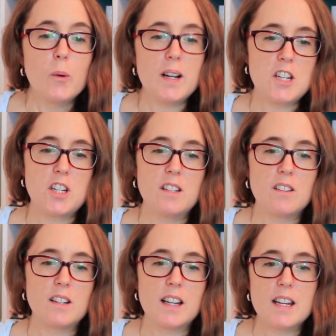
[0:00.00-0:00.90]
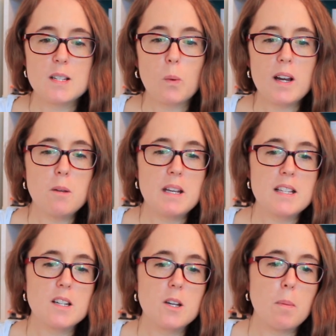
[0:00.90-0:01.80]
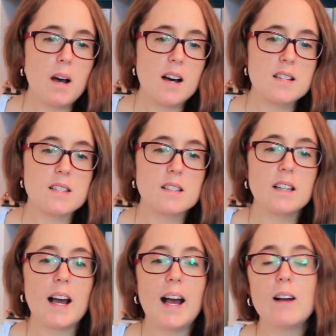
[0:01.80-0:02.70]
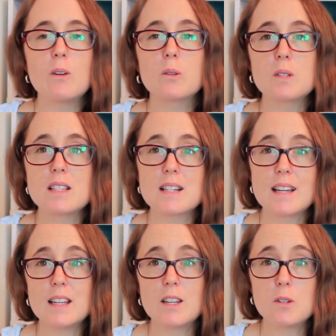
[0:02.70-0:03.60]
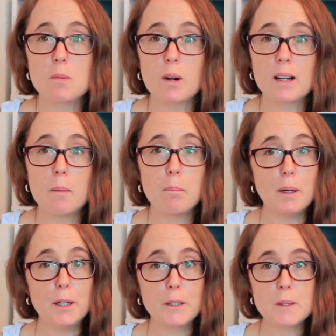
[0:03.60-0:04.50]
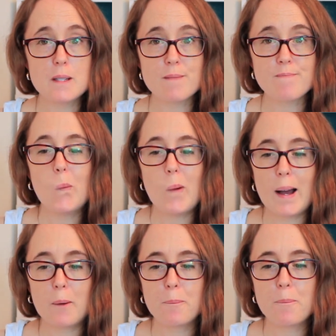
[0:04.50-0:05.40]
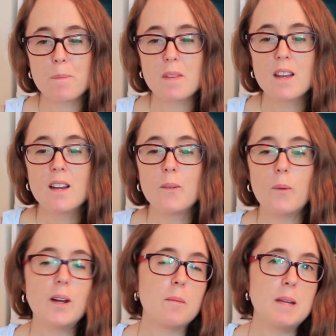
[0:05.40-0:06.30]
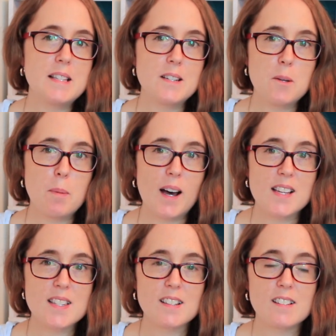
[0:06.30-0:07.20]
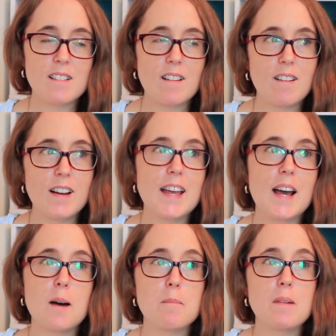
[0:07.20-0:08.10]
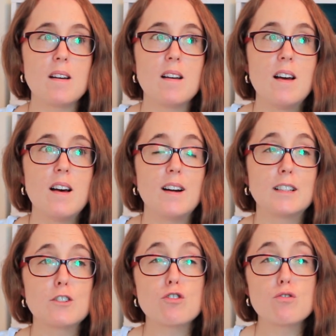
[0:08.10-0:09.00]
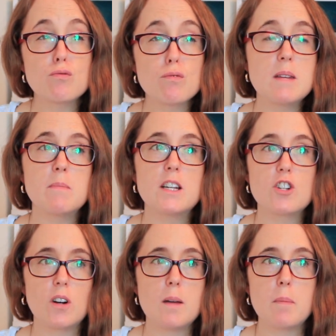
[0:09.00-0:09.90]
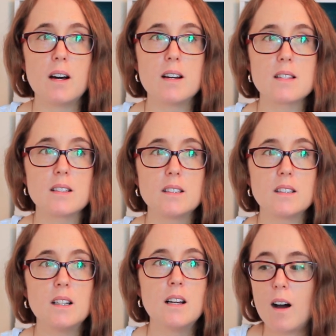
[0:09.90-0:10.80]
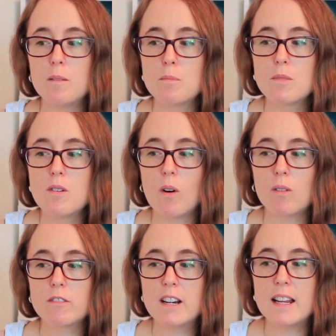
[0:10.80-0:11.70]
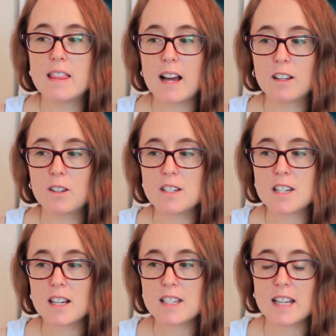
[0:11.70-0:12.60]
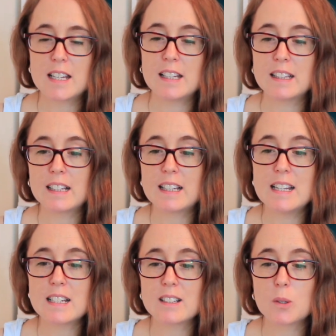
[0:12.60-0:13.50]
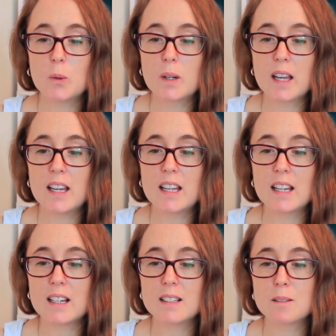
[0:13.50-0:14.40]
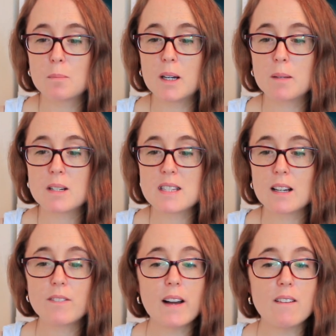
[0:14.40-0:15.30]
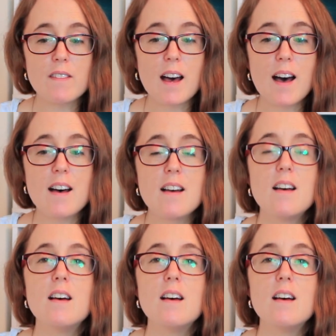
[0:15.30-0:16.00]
Question 9 is, when you meet a new person, how long does it take you to bring up books? Well, when I meet a new person, I am an extremely shy person. I'm not really that good at taking the lead and talking and putting myself out there.